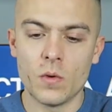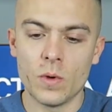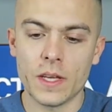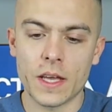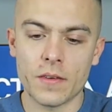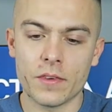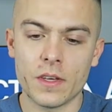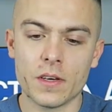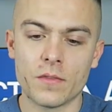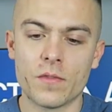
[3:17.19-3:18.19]
We have
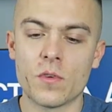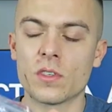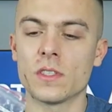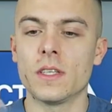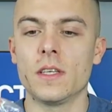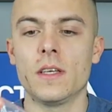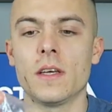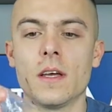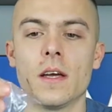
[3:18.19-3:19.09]
here for the